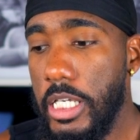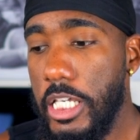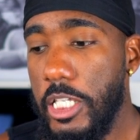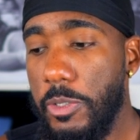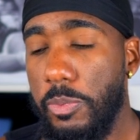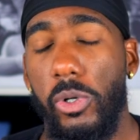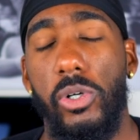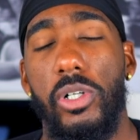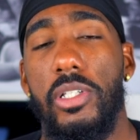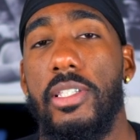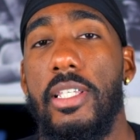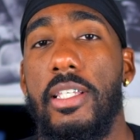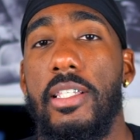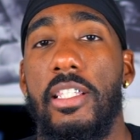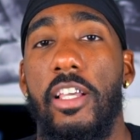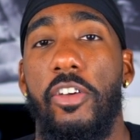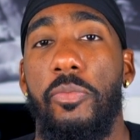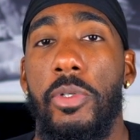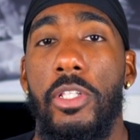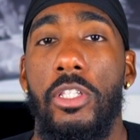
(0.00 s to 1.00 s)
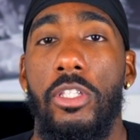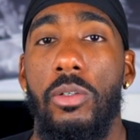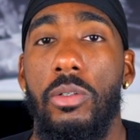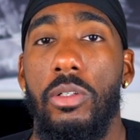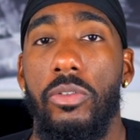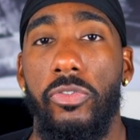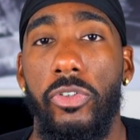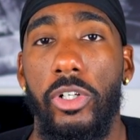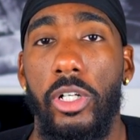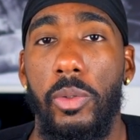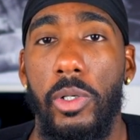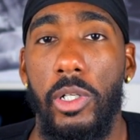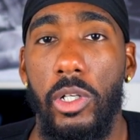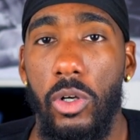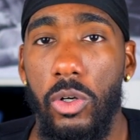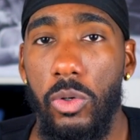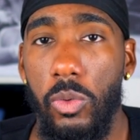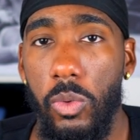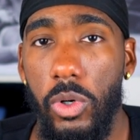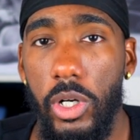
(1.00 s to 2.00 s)
it's because since I've been doing follow
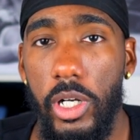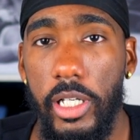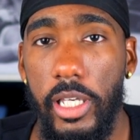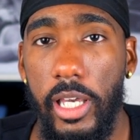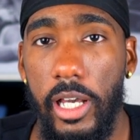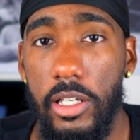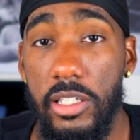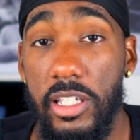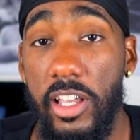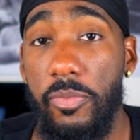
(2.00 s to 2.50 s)
along workouts,